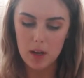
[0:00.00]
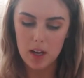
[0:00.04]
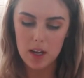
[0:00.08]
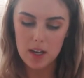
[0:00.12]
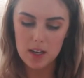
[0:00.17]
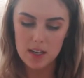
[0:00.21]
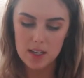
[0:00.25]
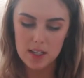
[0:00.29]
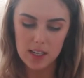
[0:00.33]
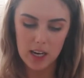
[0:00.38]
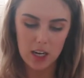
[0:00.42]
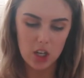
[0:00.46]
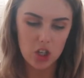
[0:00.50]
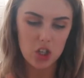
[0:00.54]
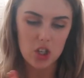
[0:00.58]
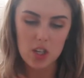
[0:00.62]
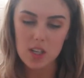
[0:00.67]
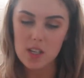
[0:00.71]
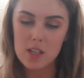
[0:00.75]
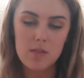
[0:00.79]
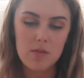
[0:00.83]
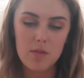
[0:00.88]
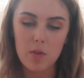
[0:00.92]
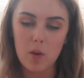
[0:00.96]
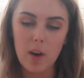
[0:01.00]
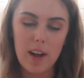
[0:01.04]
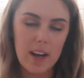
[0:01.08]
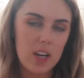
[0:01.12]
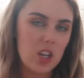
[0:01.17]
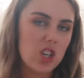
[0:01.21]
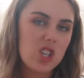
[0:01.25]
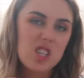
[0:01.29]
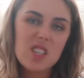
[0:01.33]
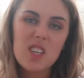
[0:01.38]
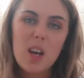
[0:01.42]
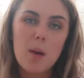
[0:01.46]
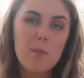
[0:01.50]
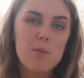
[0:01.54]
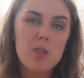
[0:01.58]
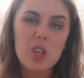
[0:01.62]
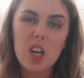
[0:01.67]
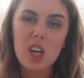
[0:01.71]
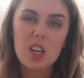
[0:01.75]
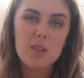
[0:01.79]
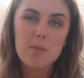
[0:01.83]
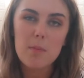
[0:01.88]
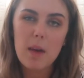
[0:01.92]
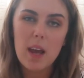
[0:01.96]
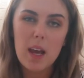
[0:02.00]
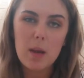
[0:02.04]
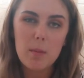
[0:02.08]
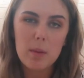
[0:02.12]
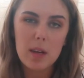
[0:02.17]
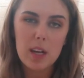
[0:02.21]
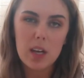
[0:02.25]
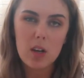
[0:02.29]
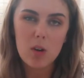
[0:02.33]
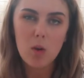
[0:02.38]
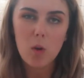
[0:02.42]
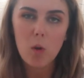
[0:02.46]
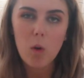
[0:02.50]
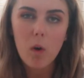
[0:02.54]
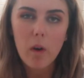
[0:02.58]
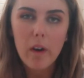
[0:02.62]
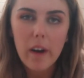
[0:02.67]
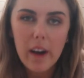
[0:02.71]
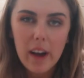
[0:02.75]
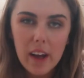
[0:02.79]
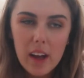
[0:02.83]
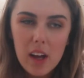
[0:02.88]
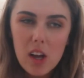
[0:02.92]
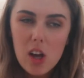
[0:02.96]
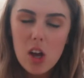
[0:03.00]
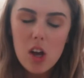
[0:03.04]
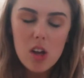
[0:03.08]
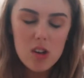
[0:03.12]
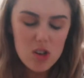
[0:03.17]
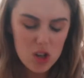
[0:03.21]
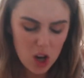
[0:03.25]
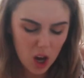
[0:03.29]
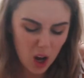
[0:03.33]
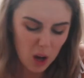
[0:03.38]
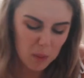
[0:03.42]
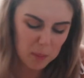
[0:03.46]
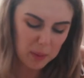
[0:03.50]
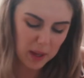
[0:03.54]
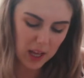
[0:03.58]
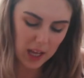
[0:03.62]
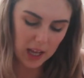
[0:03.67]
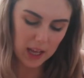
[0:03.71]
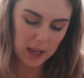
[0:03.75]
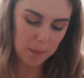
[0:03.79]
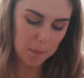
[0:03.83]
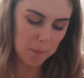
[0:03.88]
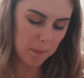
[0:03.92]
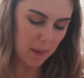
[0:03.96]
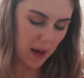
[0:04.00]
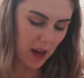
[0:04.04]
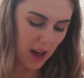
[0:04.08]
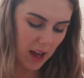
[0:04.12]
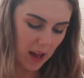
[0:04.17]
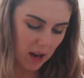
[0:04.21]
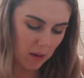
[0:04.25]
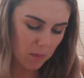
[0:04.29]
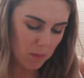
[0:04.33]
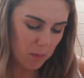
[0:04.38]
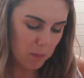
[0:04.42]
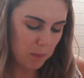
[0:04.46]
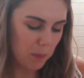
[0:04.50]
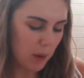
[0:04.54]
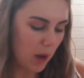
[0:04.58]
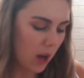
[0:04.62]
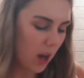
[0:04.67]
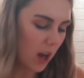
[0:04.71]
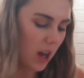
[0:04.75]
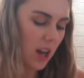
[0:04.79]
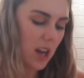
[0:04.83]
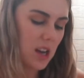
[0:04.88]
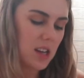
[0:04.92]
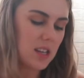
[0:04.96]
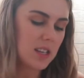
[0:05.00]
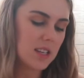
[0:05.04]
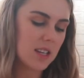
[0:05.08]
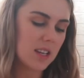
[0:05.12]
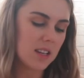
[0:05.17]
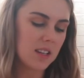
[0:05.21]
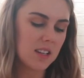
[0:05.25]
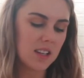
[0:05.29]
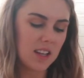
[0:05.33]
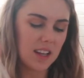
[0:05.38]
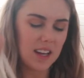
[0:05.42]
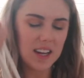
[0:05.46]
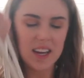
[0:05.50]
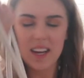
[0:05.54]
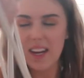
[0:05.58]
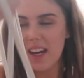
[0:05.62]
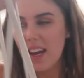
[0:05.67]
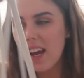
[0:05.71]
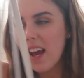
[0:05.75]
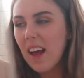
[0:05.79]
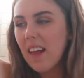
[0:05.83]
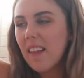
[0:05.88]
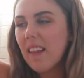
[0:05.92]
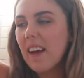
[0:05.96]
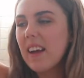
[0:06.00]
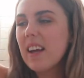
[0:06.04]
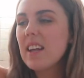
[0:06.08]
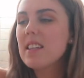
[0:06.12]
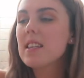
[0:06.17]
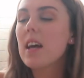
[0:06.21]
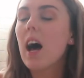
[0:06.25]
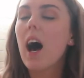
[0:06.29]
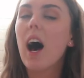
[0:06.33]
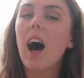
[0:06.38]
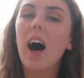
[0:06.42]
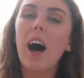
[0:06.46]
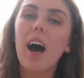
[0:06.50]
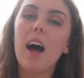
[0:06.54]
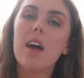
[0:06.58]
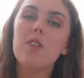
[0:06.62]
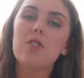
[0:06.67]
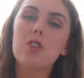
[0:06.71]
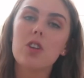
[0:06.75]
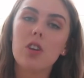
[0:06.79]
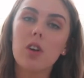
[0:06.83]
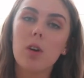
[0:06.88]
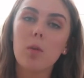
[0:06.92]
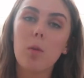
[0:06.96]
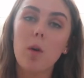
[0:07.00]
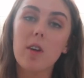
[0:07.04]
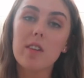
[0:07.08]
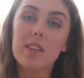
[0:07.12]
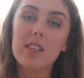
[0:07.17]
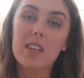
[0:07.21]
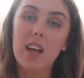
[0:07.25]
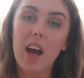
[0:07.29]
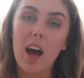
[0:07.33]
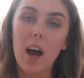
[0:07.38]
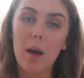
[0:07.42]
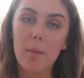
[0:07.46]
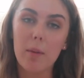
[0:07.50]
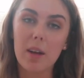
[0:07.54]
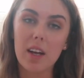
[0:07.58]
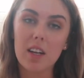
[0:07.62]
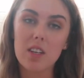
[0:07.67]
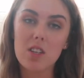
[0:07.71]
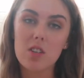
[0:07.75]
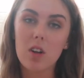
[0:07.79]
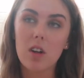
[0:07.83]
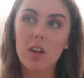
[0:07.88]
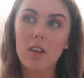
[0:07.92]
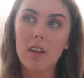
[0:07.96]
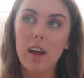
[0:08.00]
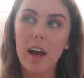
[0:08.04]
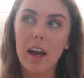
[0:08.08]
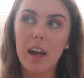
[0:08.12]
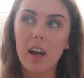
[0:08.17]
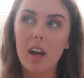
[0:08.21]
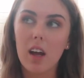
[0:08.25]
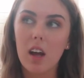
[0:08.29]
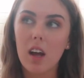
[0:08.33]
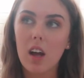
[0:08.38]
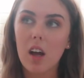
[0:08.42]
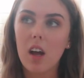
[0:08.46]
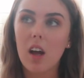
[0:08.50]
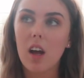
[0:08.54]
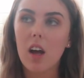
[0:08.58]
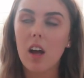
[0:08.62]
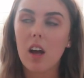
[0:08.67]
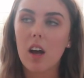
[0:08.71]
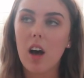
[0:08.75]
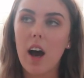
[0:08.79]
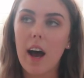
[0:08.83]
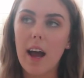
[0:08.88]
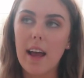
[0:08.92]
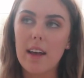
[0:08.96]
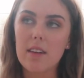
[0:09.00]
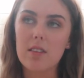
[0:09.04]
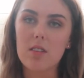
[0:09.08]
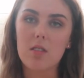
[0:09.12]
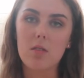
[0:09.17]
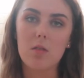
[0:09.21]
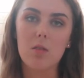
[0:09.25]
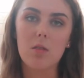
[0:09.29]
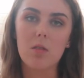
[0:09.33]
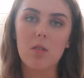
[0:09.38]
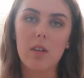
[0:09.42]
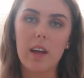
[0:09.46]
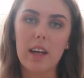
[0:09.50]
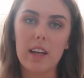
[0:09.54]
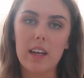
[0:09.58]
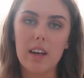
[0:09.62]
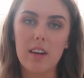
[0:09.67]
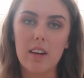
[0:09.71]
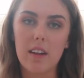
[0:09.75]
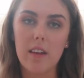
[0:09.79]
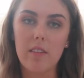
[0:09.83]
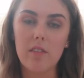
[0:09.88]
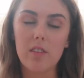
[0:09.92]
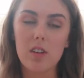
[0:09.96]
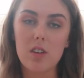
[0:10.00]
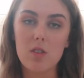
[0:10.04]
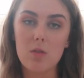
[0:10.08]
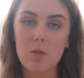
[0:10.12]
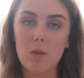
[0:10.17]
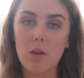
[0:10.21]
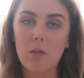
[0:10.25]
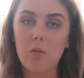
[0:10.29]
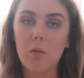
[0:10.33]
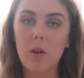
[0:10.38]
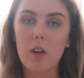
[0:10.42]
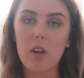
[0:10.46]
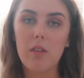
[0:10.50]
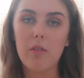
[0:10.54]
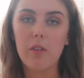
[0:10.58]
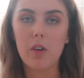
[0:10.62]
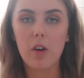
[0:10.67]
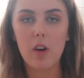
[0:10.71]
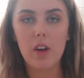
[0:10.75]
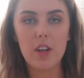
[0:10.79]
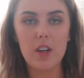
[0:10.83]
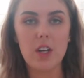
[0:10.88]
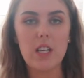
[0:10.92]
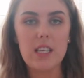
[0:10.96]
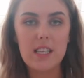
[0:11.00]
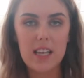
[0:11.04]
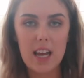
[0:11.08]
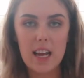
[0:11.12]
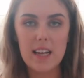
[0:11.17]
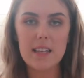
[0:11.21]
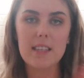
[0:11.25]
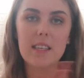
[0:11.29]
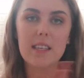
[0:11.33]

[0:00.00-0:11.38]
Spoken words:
sections for each subject maybe, or topic. But personally, like, it's hard to know what's coming. It's not like high school, like year 11 and 12, where you've got your set